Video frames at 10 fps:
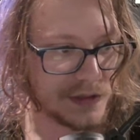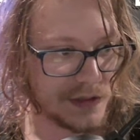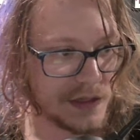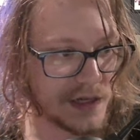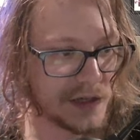
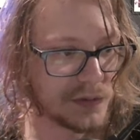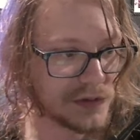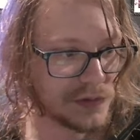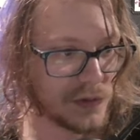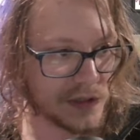n
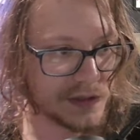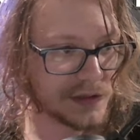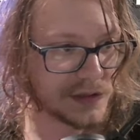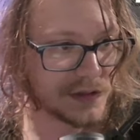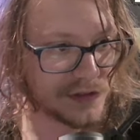equals 1, and
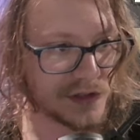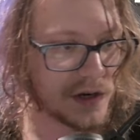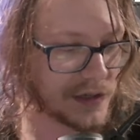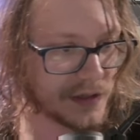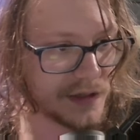it
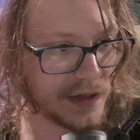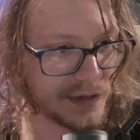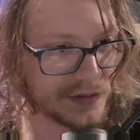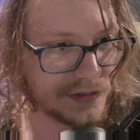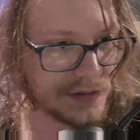started
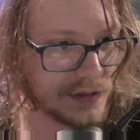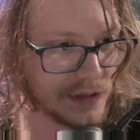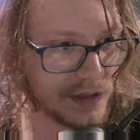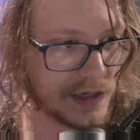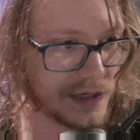at
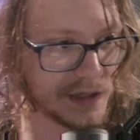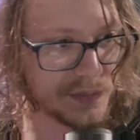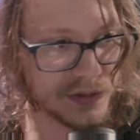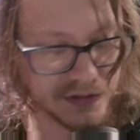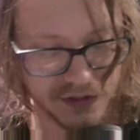a high
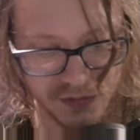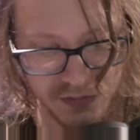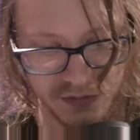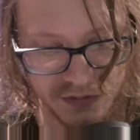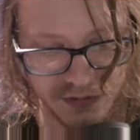number. This one
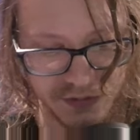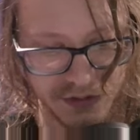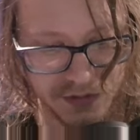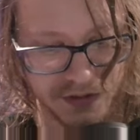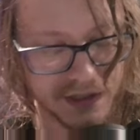will
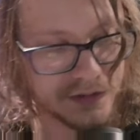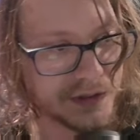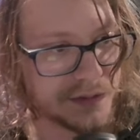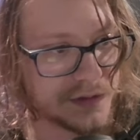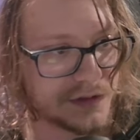go the other way.
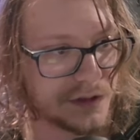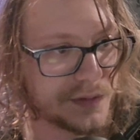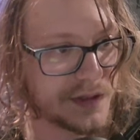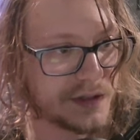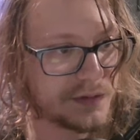We'll
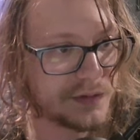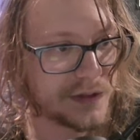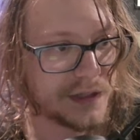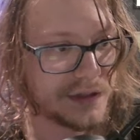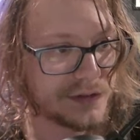terminate when we
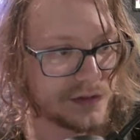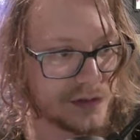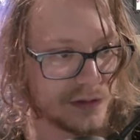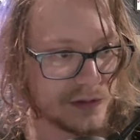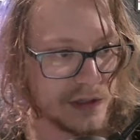get
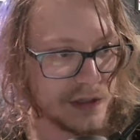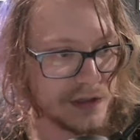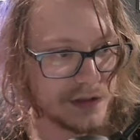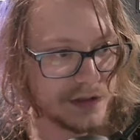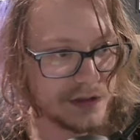to
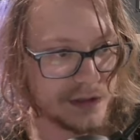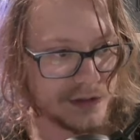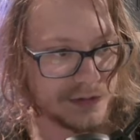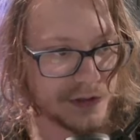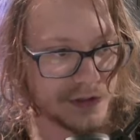the
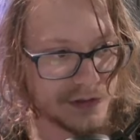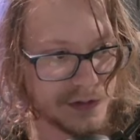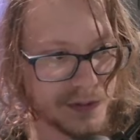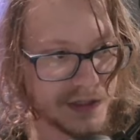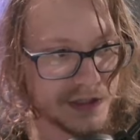first
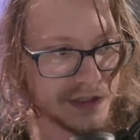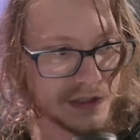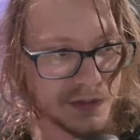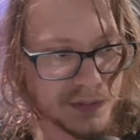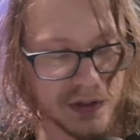Fibonacci
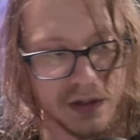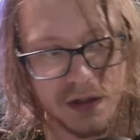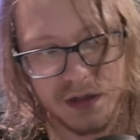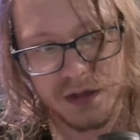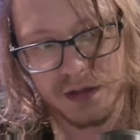number
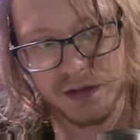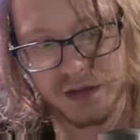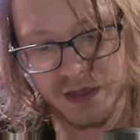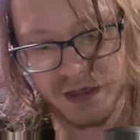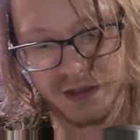
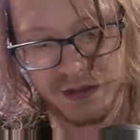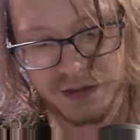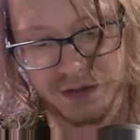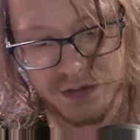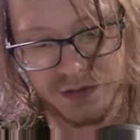that
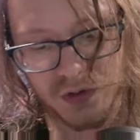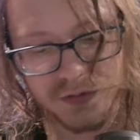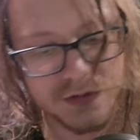is over